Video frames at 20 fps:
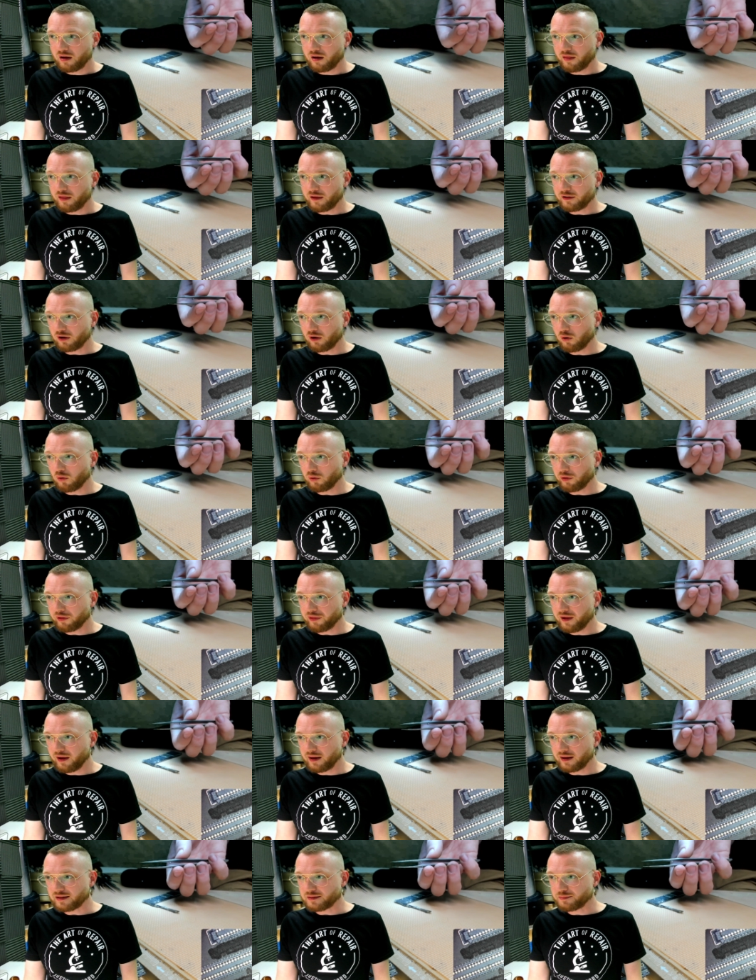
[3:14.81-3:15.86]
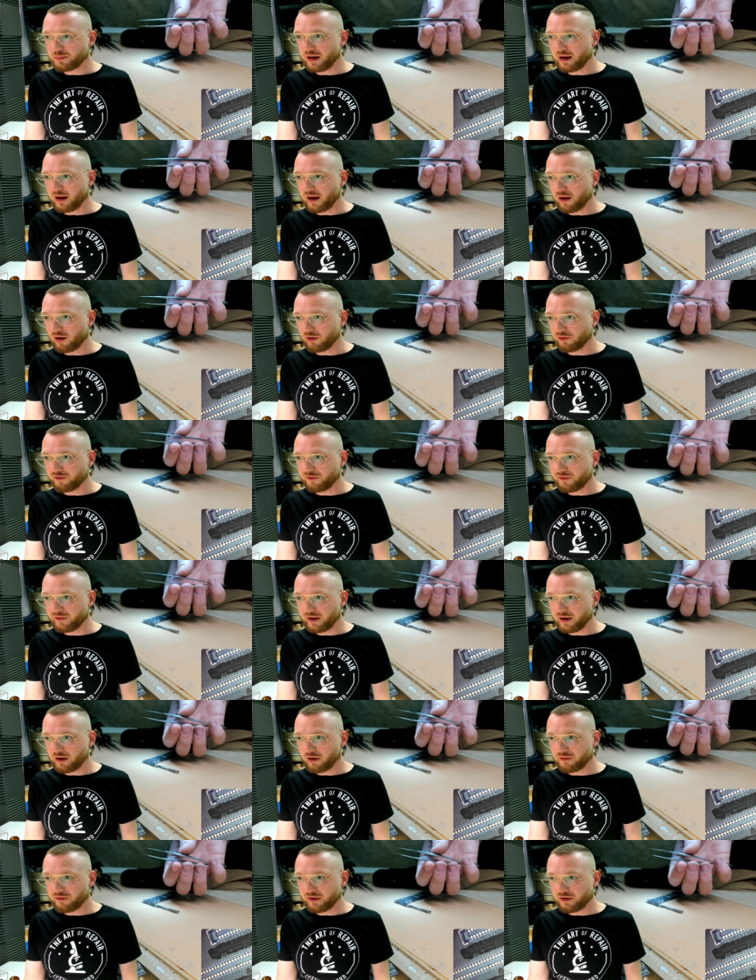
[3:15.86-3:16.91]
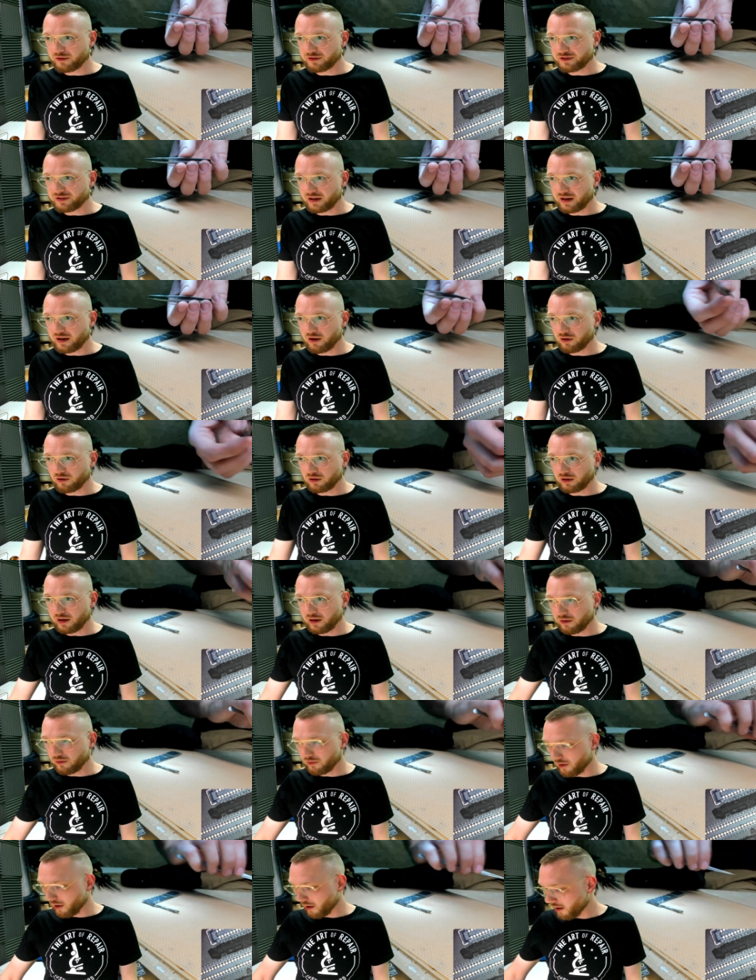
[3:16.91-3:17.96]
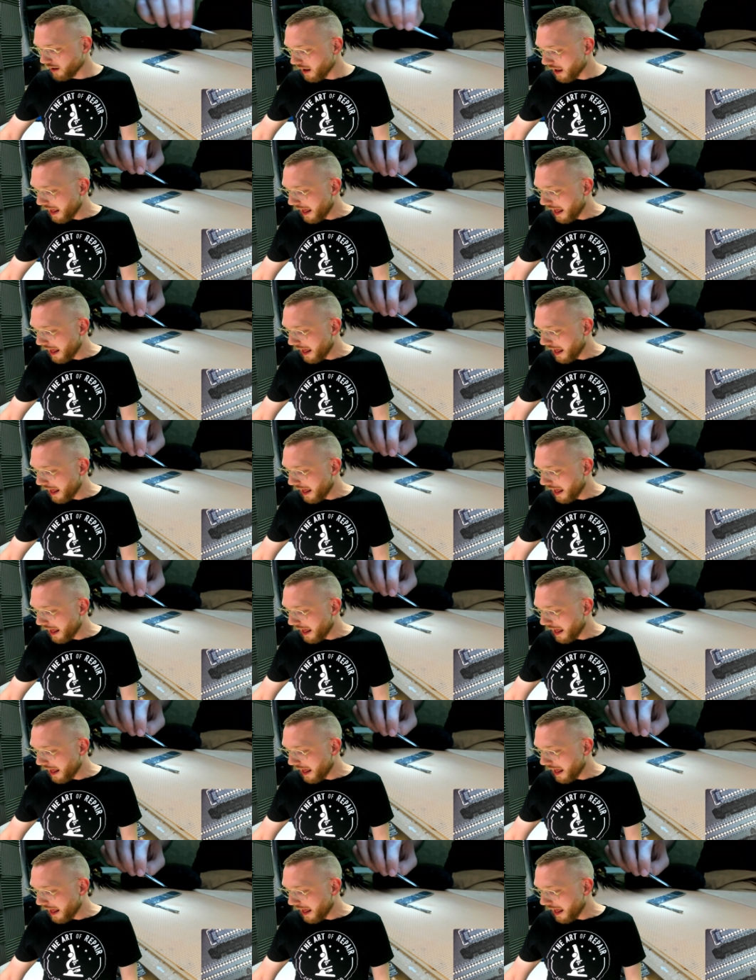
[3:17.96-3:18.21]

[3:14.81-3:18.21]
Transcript: This whole thing is being held very, very securely, right?